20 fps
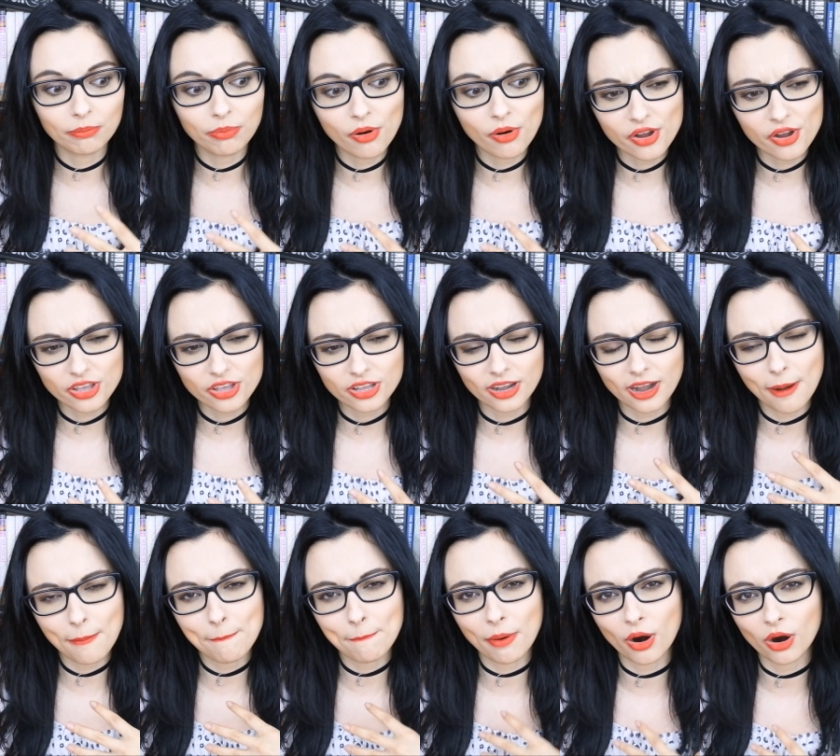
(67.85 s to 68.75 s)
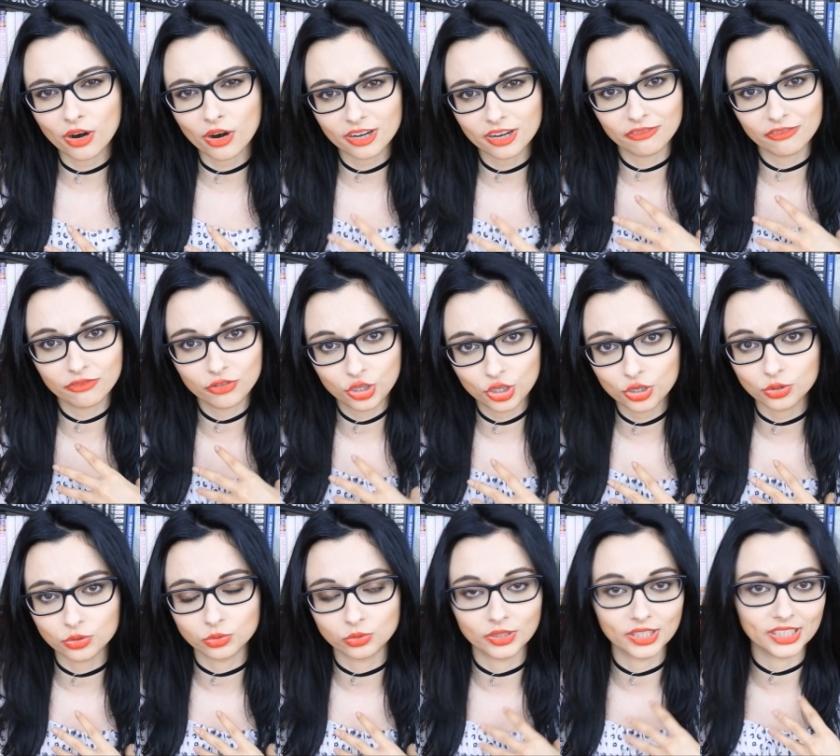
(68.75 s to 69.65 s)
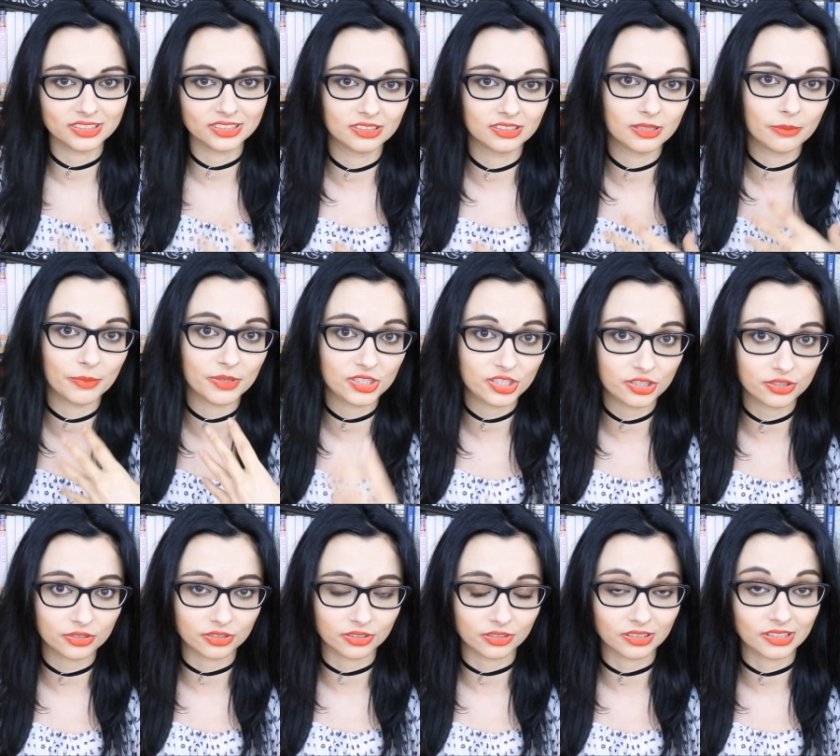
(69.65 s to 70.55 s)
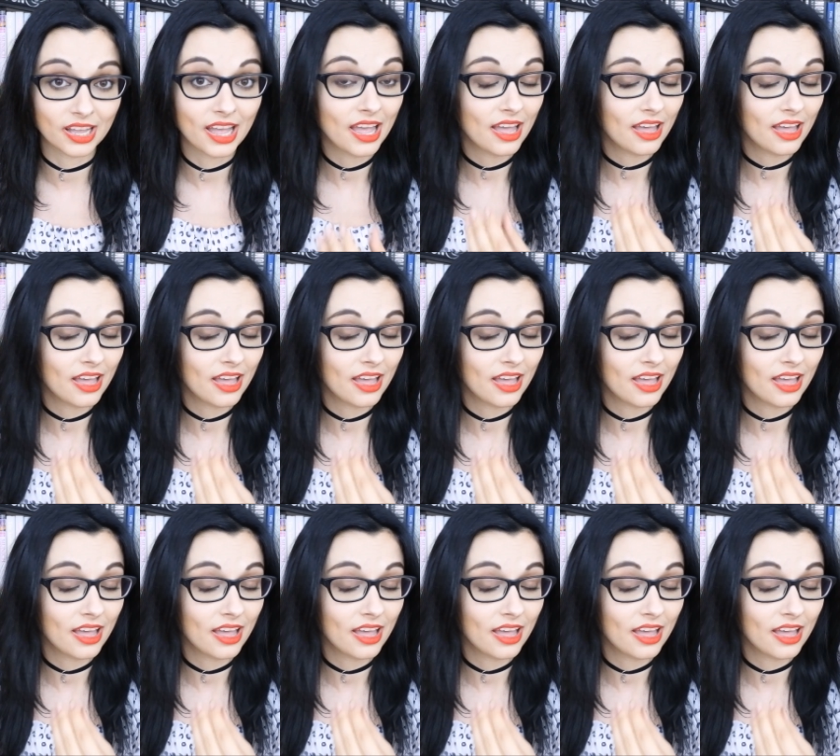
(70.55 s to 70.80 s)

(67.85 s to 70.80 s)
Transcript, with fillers: put a part of you into the material,